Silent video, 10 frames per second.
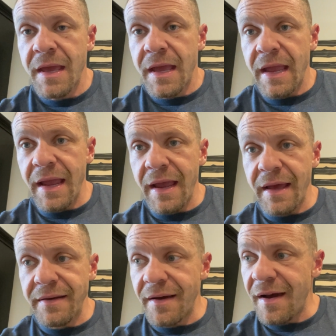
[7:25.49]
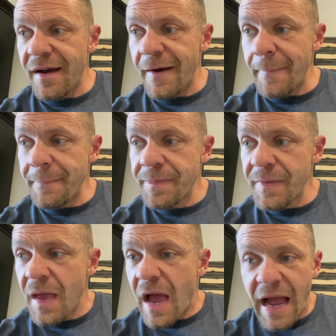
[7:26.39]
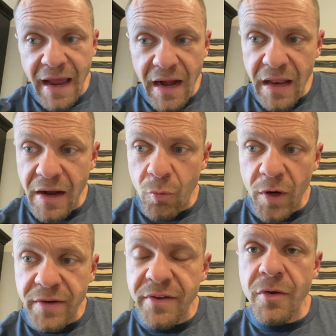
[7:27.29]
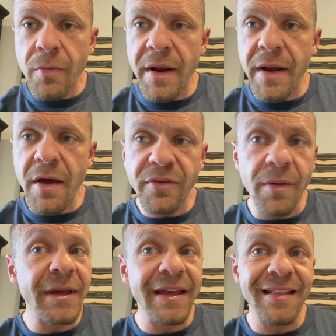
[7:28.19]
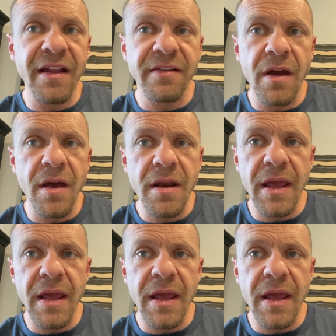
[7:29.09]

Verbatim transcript: And um, I got a lot of work to do right now, so I'm going to get that done.